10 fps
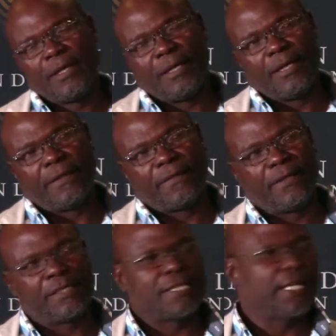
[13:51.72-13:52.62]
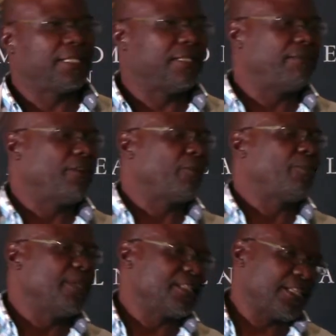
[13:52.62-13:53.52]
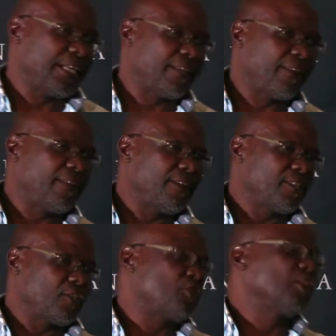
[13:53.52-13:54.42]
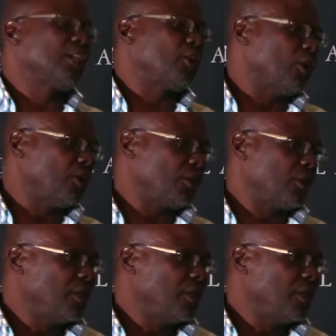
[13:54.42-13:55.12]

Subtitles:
things like development and other things. It's not a court.